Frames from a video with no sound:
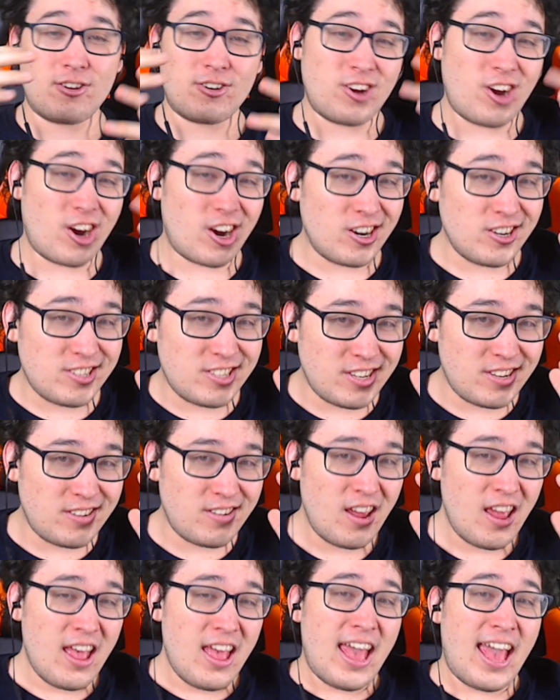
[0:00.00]
cards in,
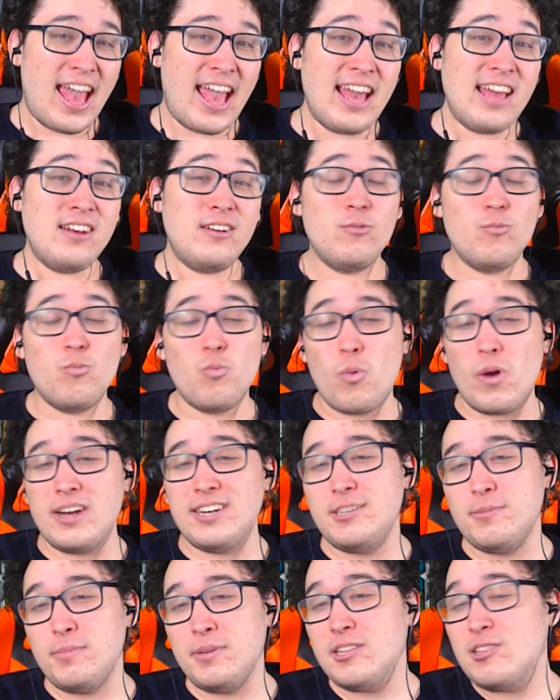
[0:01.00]
and
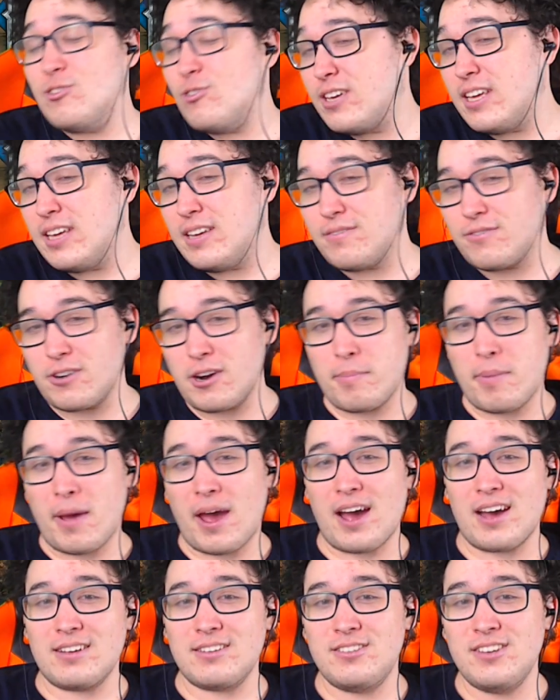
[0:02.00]
when to be looking for a
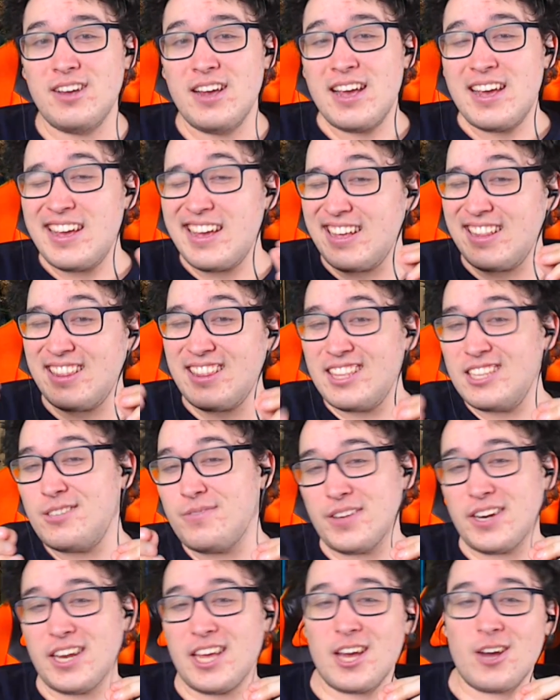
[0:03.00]
pass. In this
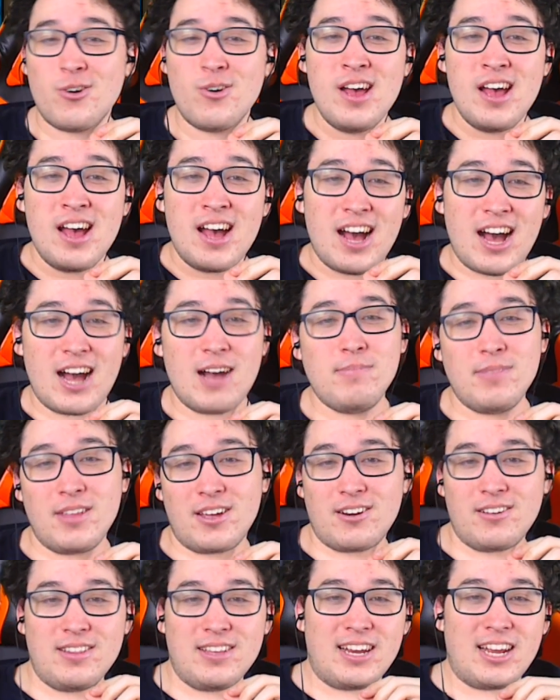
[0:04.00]
video, I'm
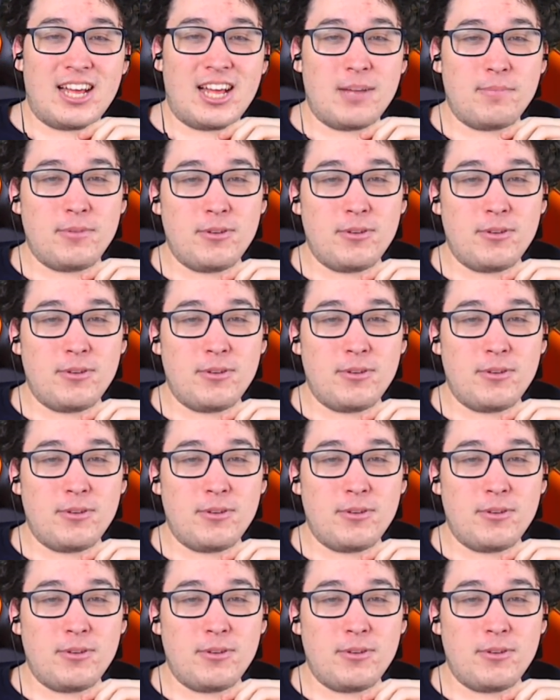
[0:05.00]
not only going to help